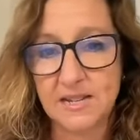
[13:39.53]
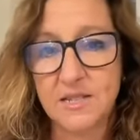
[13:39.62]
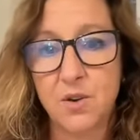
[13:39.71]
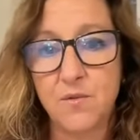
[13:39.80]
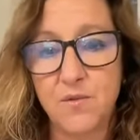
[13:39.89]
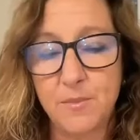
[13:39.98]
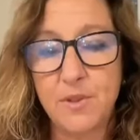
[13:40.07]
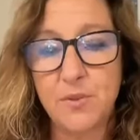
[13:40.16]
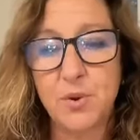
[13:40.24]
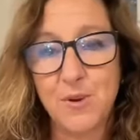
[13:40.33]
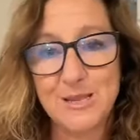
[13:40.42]
So
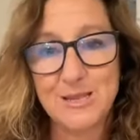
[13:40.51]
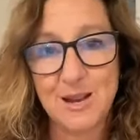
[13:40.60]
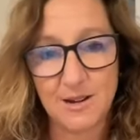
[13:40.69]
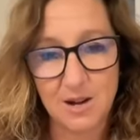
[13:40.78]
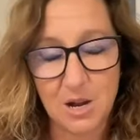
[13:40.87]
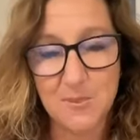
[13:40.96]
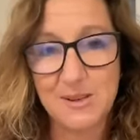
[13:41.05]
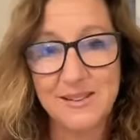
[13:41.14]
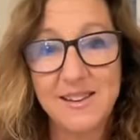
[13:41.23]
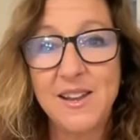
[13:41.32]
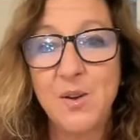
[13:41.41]
falmouthroadrace.com.
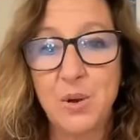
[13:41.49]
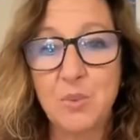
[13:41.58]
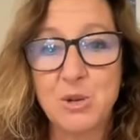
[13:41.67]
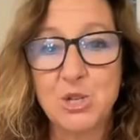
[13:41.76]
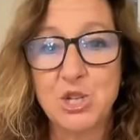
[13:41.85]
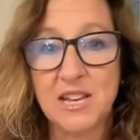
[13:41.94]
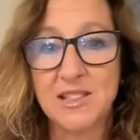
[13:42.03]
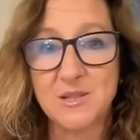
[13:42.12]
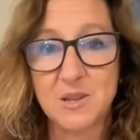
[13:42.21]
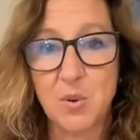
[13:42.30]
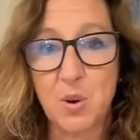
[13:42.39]
And we appreciate the
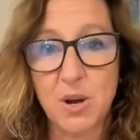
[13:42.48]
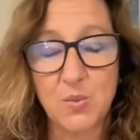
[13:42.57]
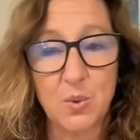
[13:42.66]
support,